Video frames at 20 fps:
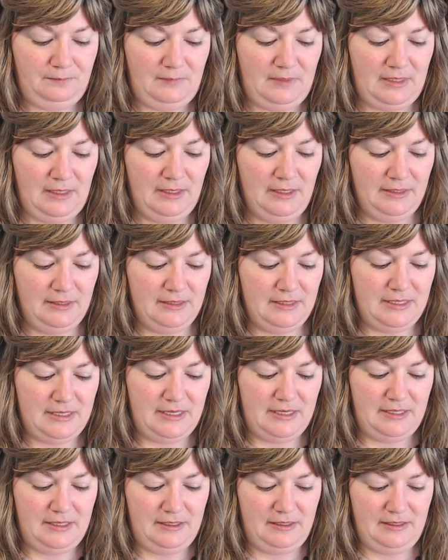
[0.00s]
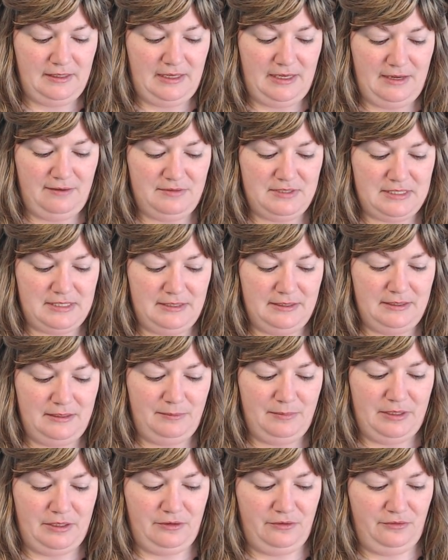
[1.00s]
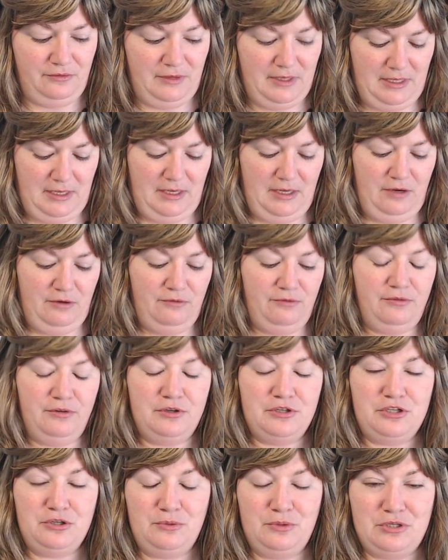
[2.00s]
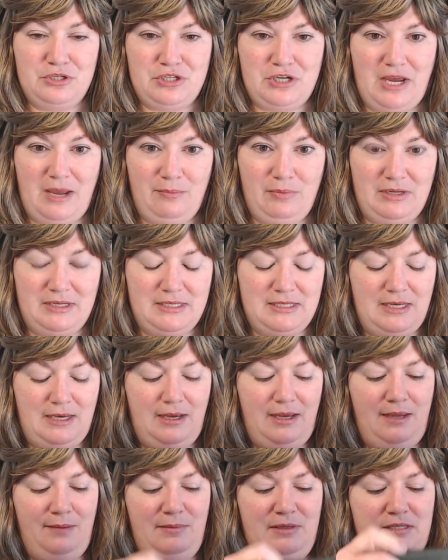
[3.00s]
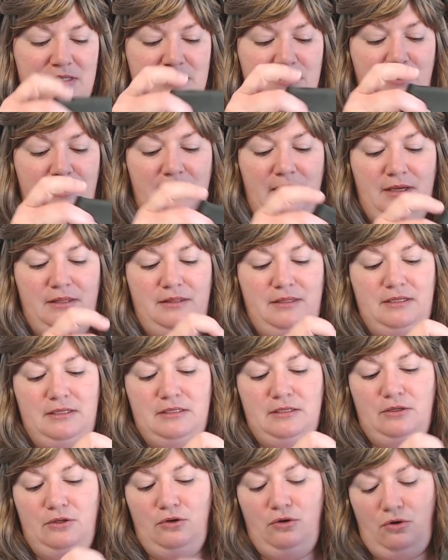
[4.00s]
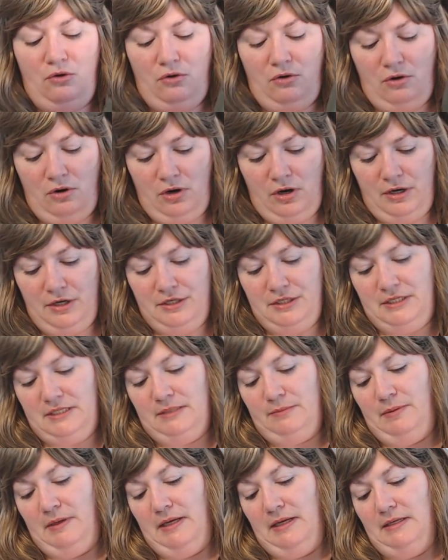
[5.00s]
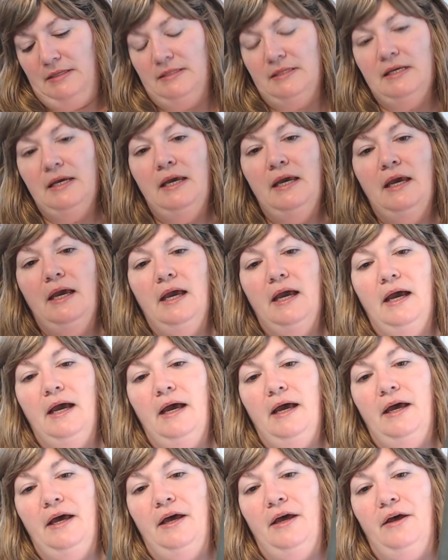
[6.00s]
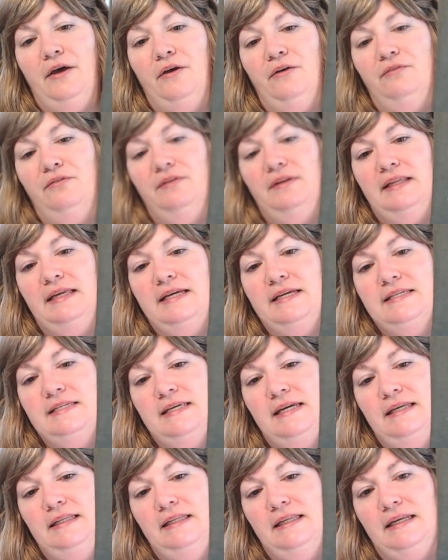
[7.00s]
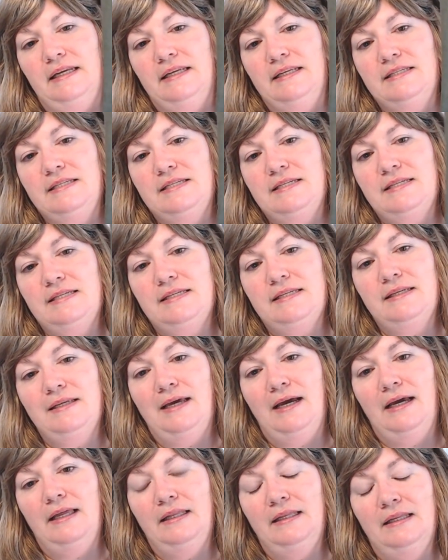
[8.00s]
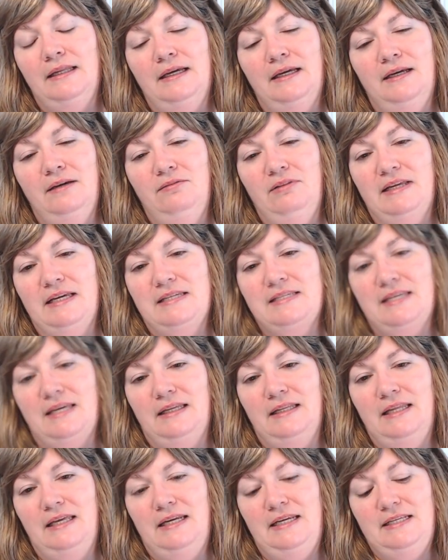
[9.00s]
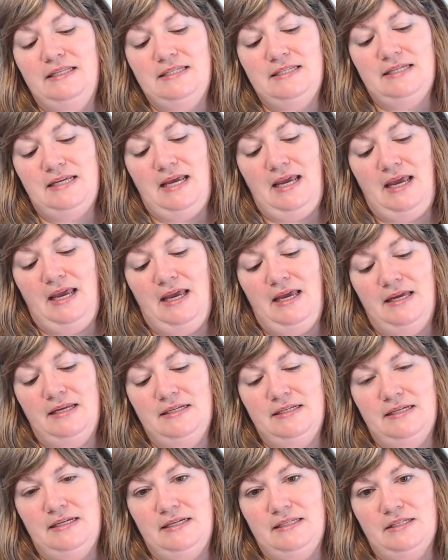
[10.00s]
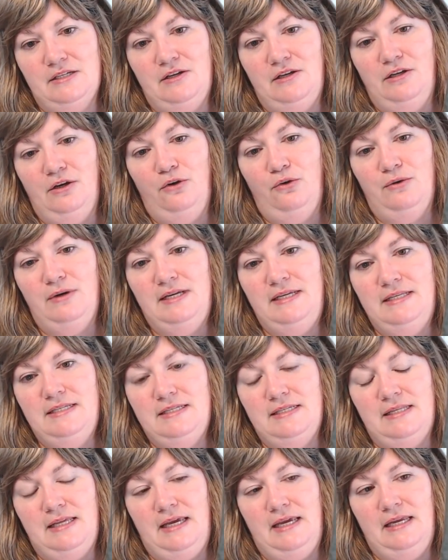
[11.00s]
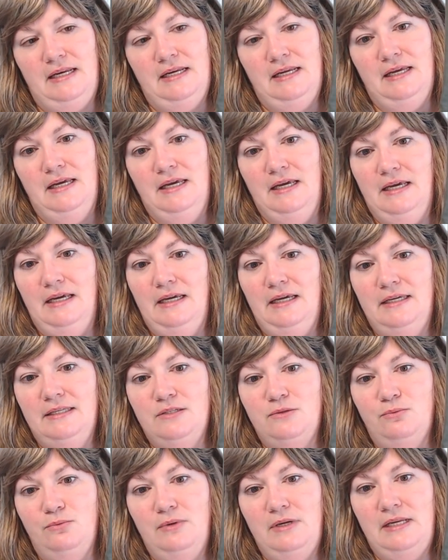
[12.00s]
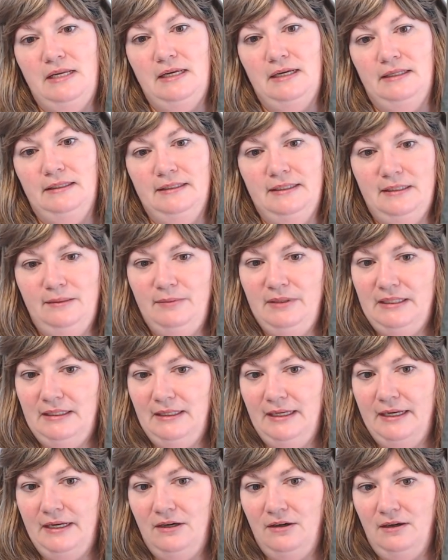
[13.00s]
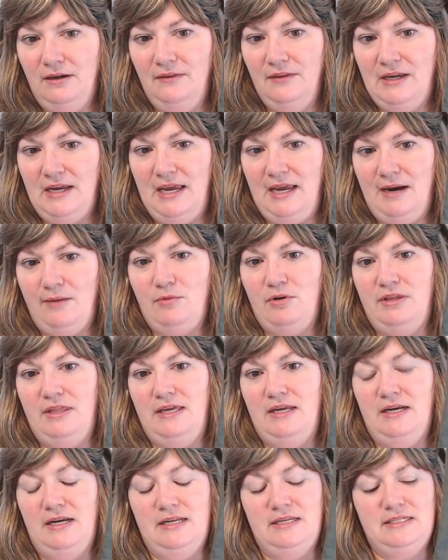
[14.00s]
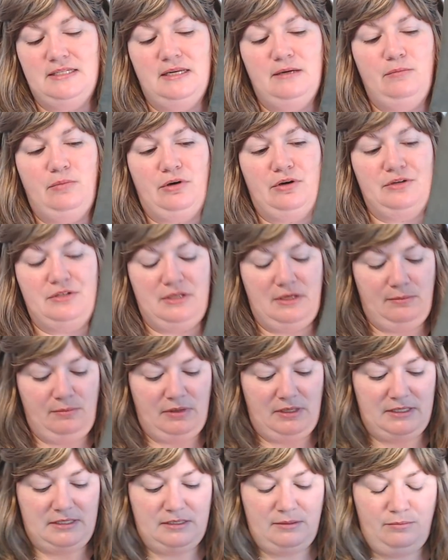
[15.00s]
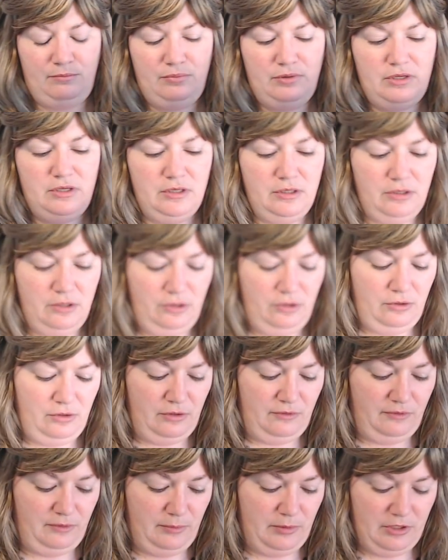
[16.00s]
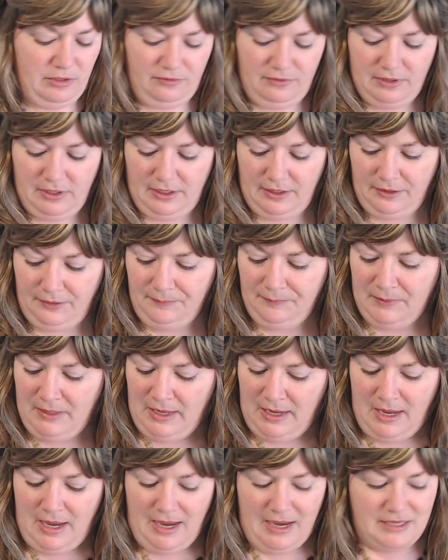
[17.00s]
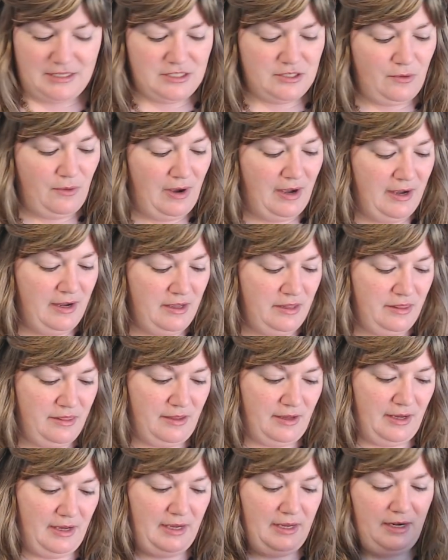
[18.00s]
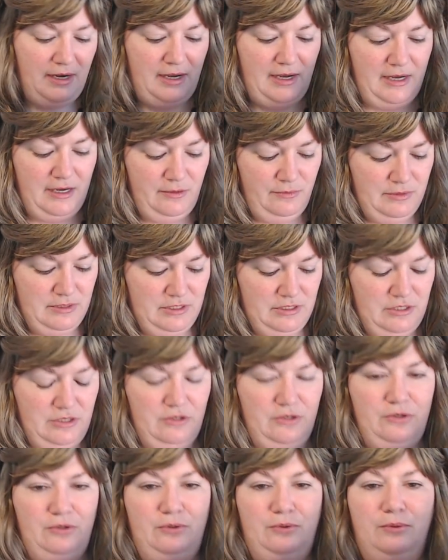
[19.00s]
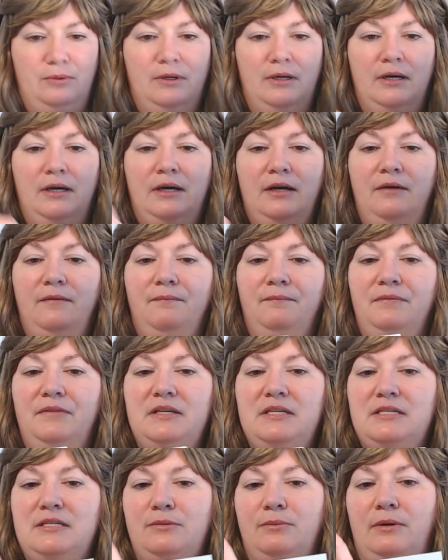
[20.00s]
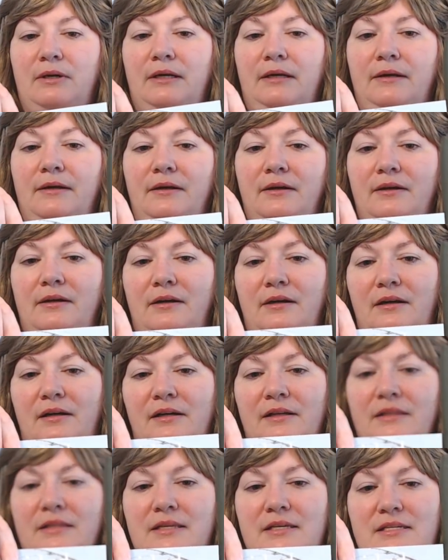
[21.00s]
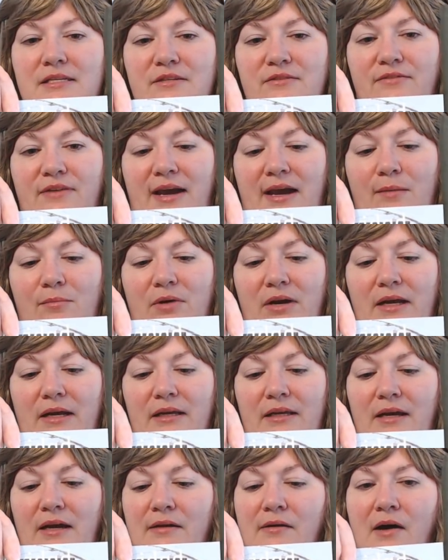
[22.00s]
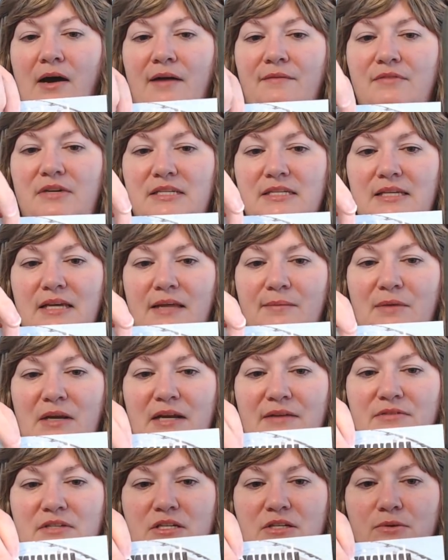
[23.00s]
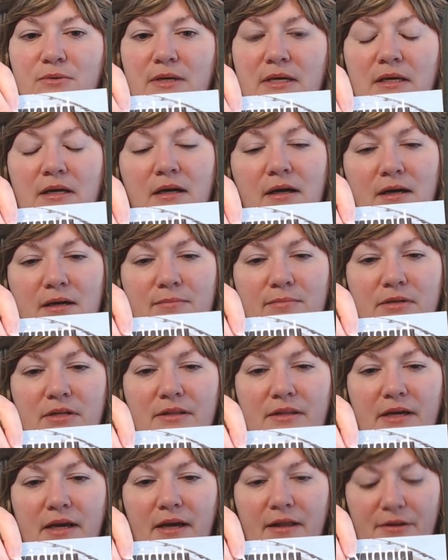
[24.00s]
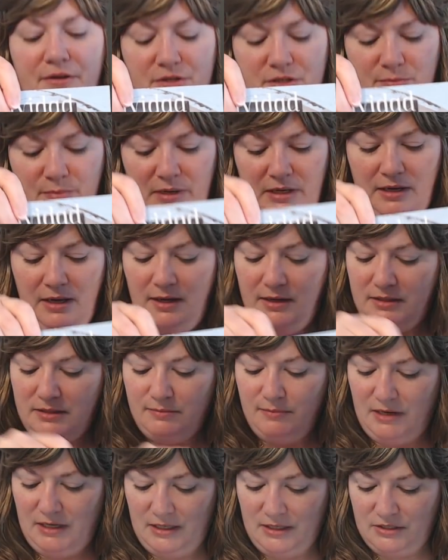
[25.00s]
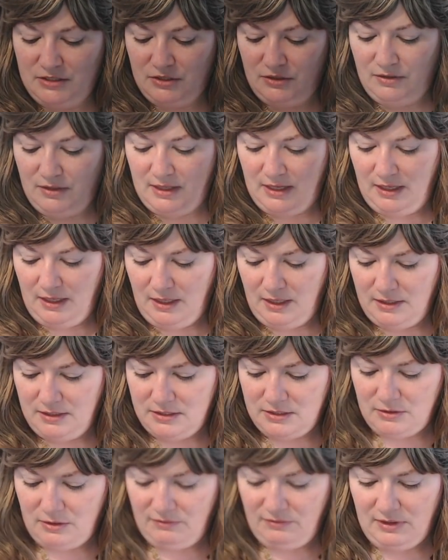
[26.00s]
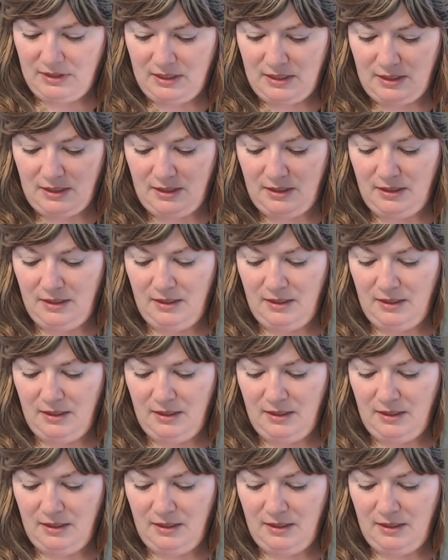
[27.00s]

and they gave us a little bit of virtual shopping time, and so I got this gorgeous piece of Lakeside Linens. I love Lakeside Linens, and it's called Green Slate. It's reading a little bit lighter on the camera than it is in person, but it's a beautiful, beautiful color. And so I thought I would do this one on this fabric. You know, obviously I'm gonna have to tweak a couple of the colors, but not as many as you'd think. And so I've got a